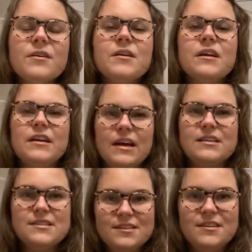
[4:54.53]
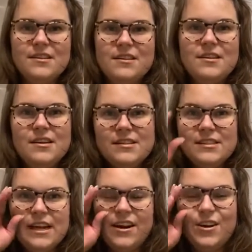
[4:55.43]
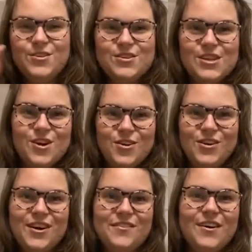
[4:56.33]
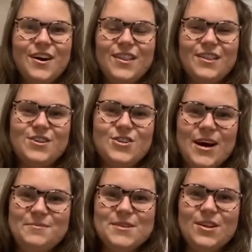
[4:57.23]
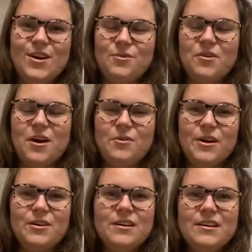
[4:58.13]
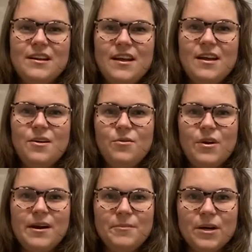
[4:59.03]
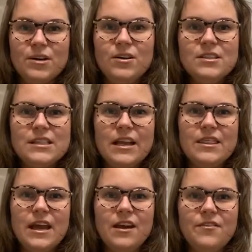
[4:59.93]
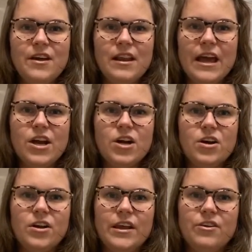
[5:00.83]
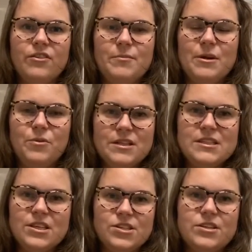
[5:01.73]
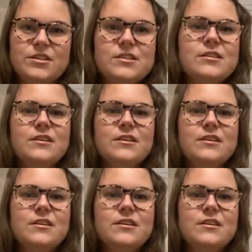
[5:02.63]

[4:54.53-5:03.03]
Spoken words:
Yes, Sarah, who's the owner of Tribe Salon where I work, What up, girl? Said, think of it like curling a ribbon with scissors.